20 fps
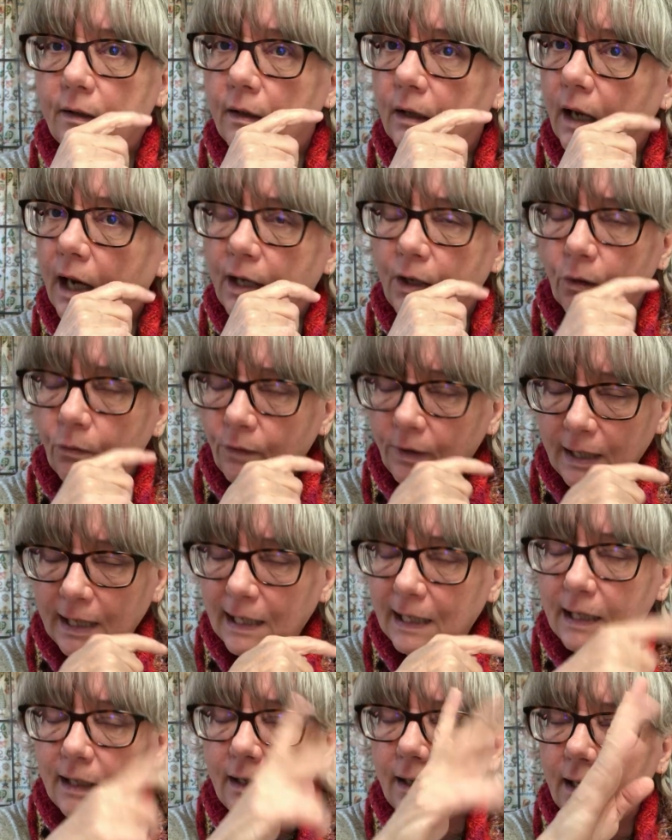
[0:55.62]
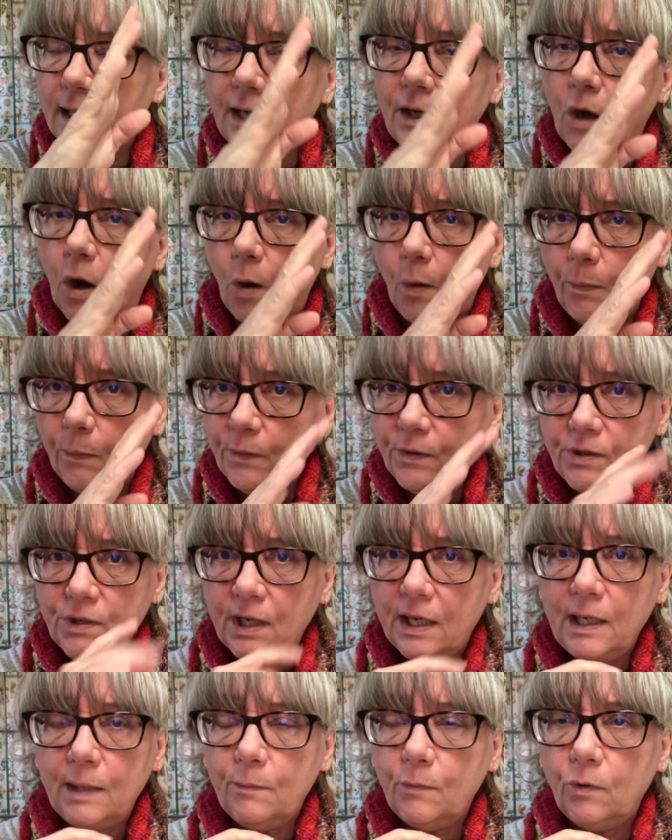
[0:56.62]
I don't think it opens
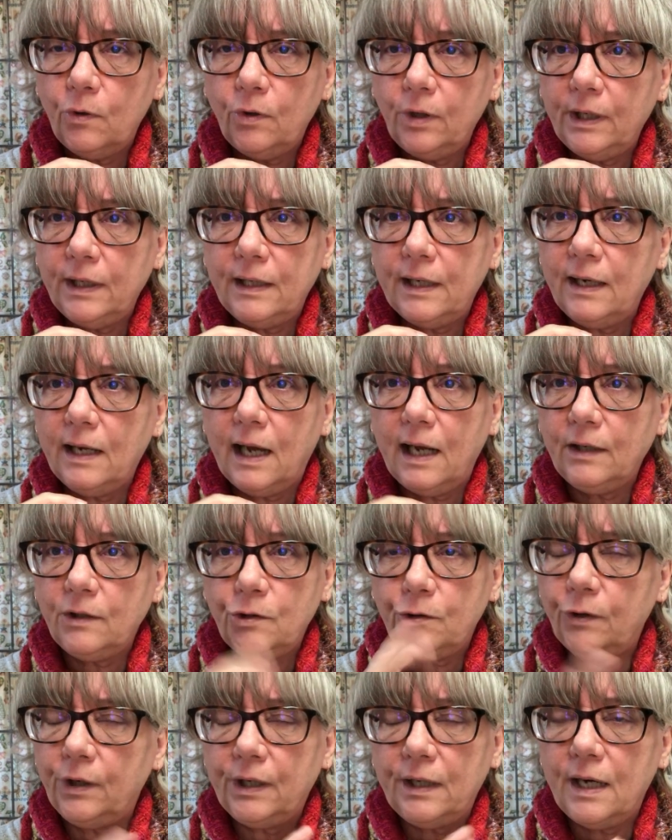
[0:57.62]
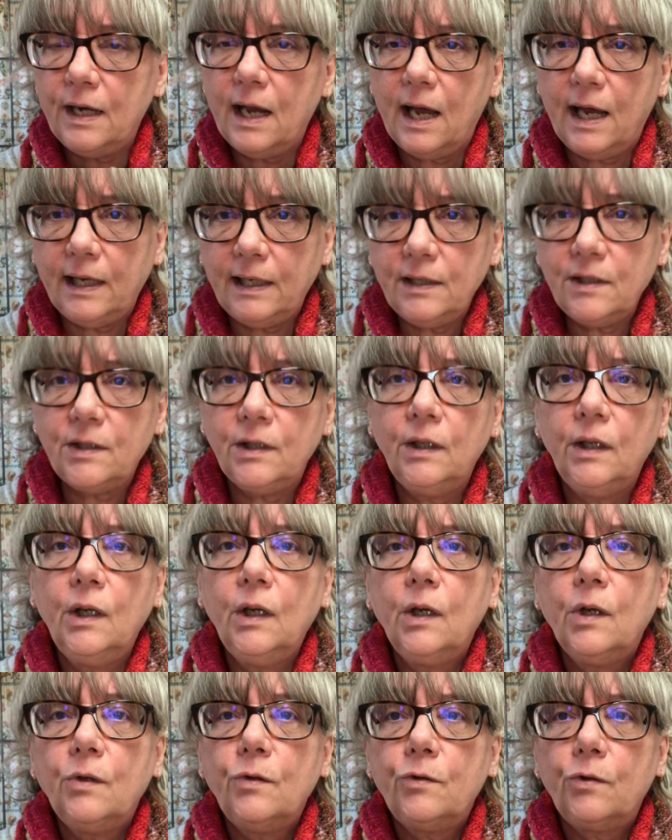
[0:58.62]
anymore in the night, during the night.
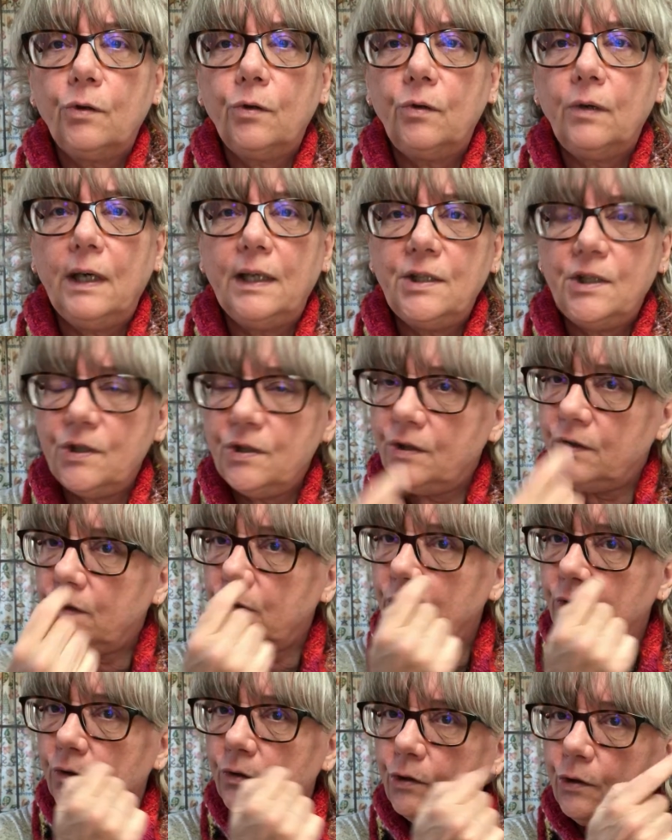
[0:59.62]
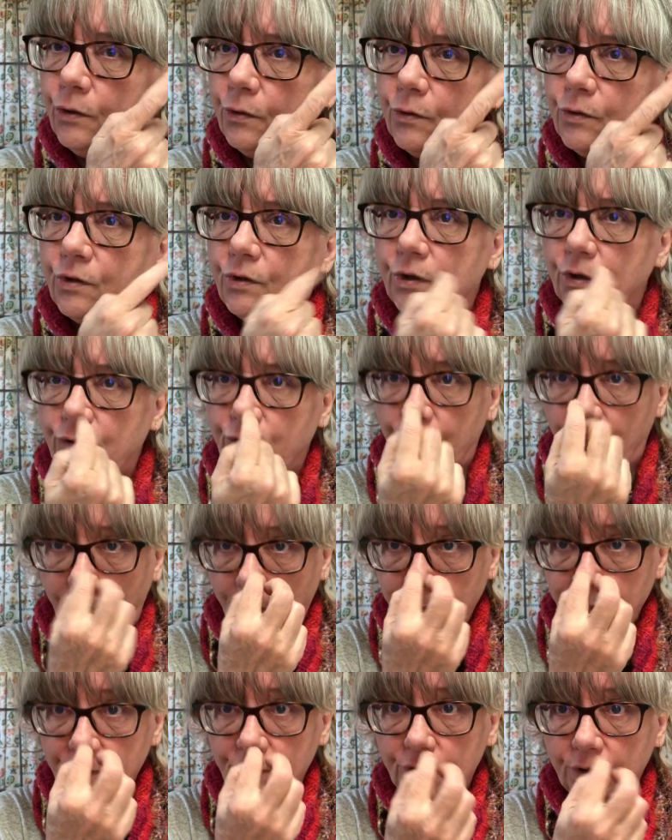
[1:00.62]
So I just used the
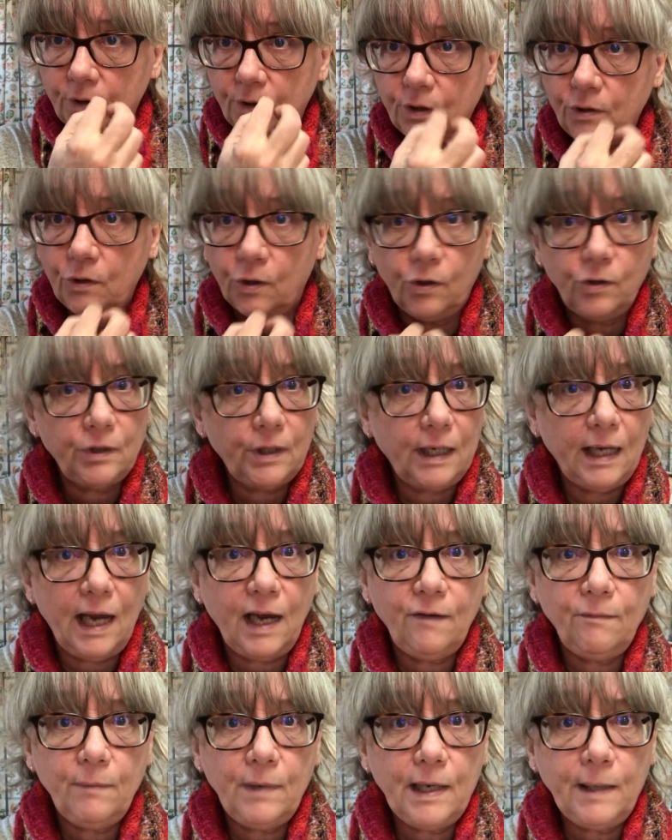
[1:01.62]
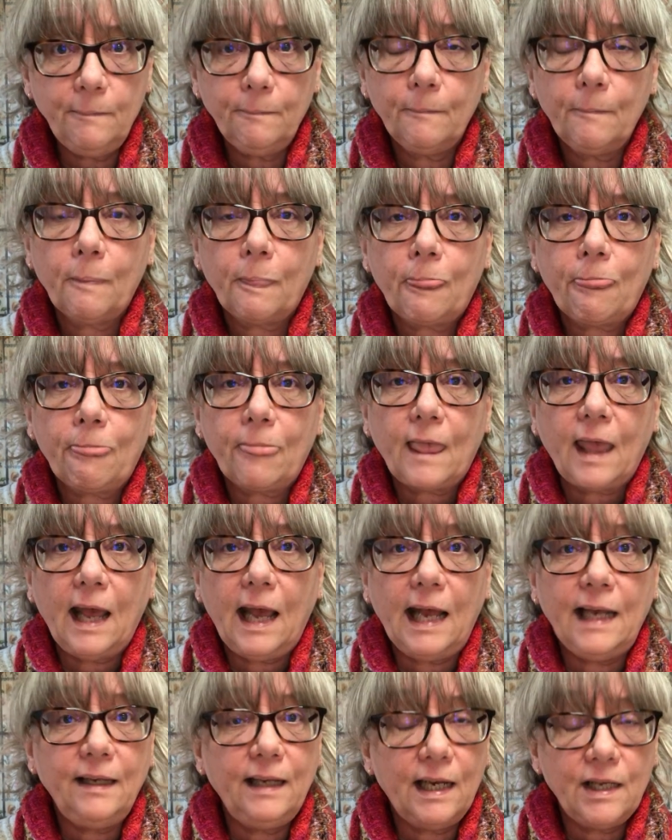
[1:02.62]
drops the doctor gave me,
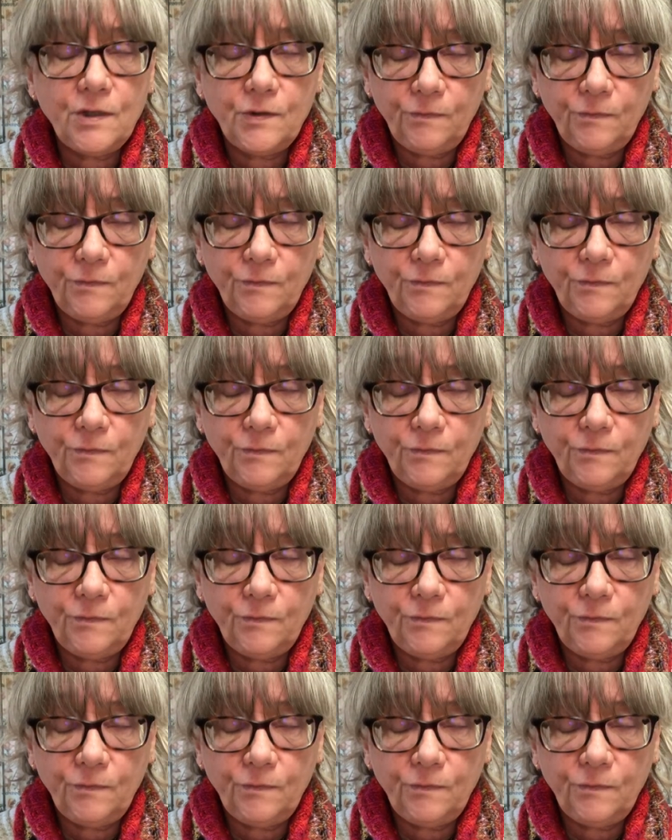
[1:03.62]
and that's